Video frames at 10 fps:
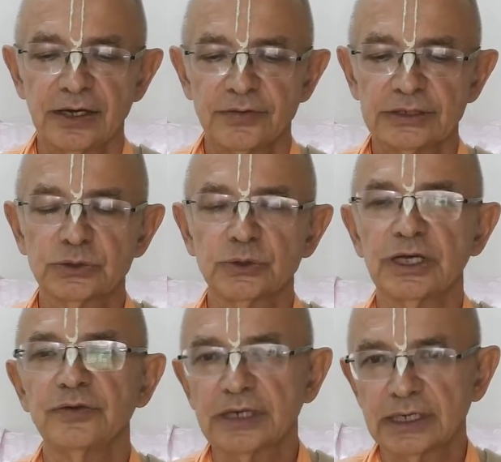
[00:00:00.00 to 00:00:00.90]

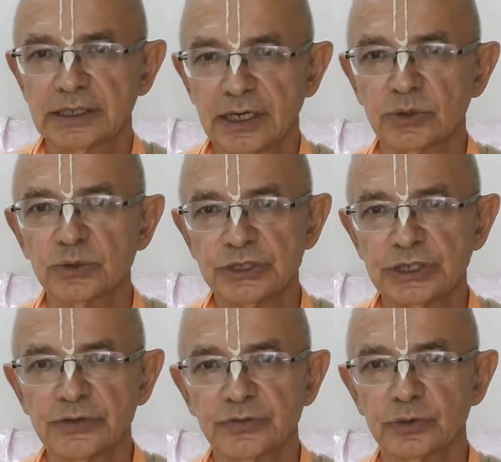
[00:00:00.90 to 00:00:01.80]
Vasudeva
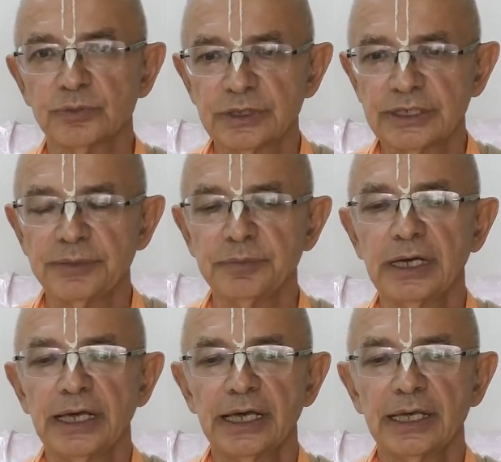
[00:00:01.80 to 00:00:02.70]
Katharuchih, from him